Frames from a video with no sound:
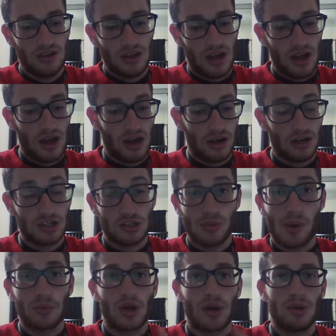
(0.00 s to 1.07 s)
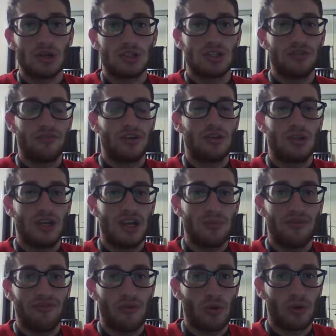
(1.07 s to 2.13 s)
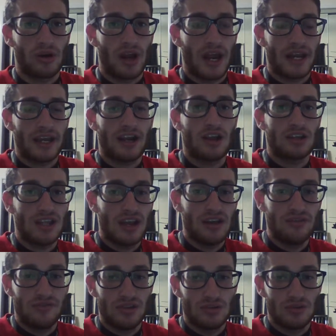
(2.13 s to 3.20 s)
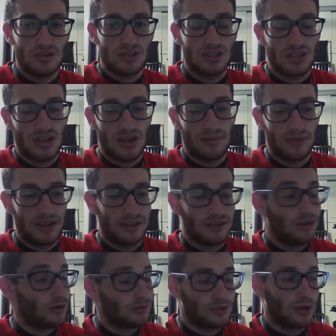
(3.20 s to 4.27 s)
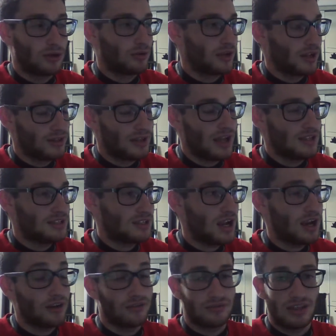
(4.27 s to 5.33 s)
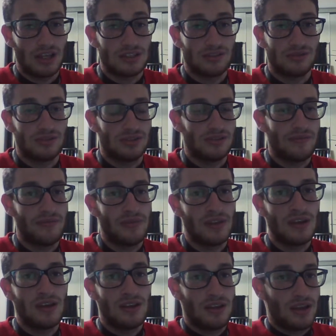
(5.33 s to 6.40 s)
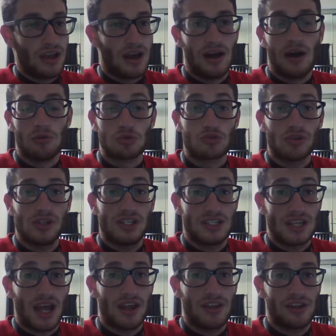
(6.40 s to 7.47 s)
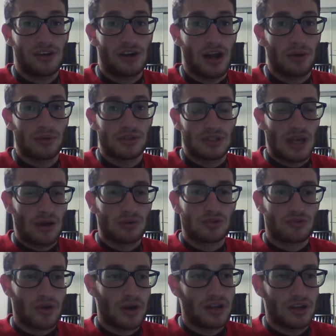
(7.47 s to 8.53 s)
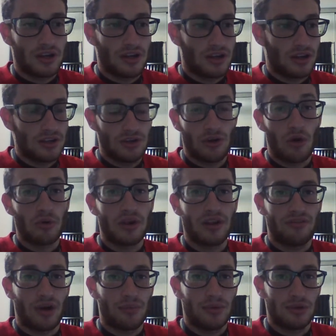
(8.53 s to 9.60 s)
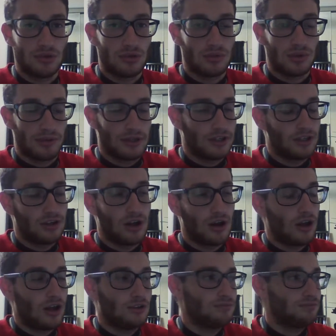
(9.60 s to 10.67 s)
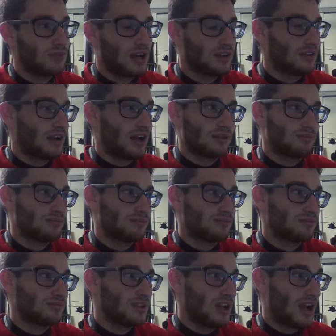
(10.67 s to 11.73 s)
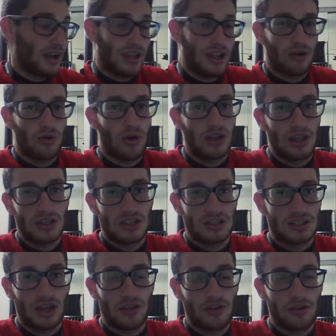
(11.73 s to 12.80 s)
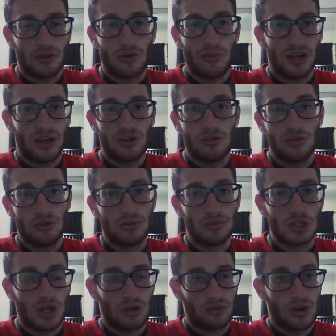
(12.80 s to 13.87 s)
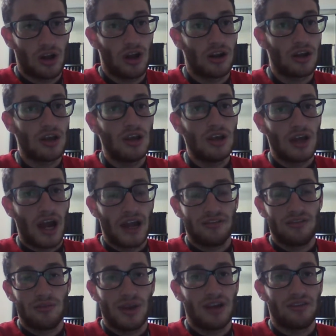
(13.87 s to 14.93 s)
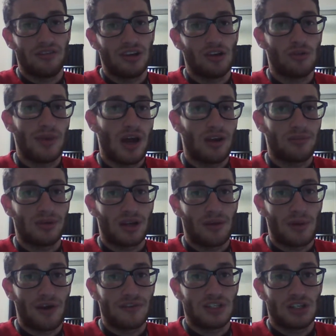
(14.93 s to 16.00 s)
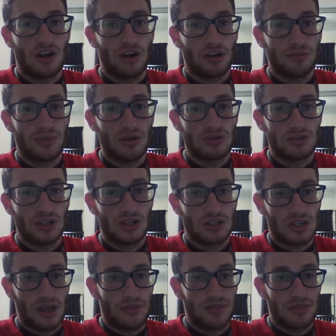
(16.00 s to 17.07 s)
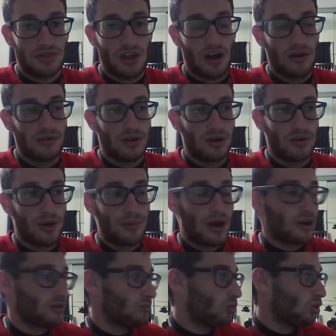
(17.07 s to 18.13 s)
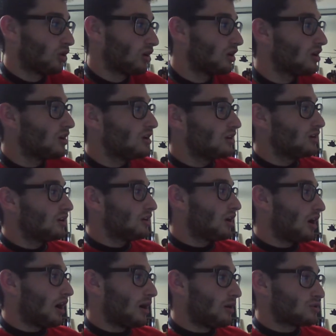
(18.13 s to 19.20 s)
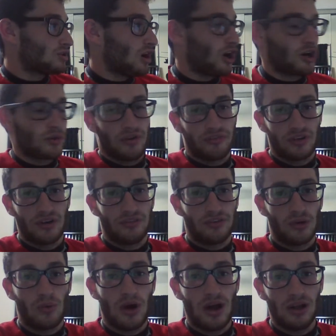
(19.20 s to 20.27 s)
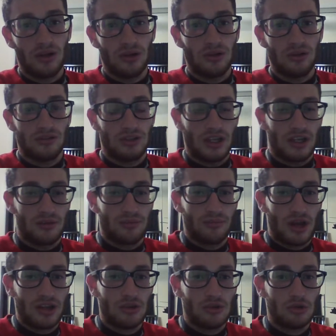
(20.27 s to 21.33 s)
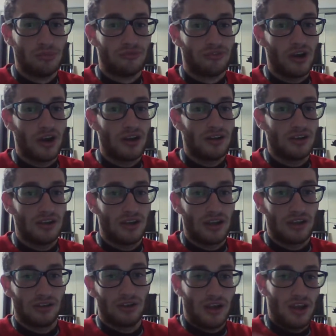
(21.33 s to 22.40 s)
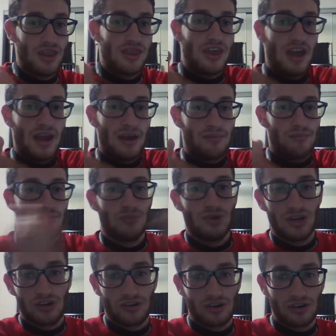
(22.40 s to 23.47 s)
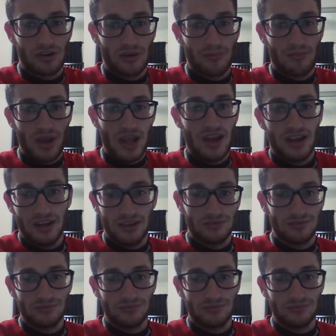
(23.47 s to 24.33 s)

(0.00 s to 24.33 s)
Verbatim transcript: because uh, remember I posted a video the day before, and I got 10 views. I'm like, oh, okay, that's kind of that. I was really sad there. I was I was ready to you know give up YouTube. I'm like, you know, I I I, I can't go on like this. I'll either go make a new YouTube channel or not. I even made a video about it, but I'm obviously not going to post it because I thought about it more. I was talking to my friend for a while, like my YouTube friend, and look at that mirror. Bang.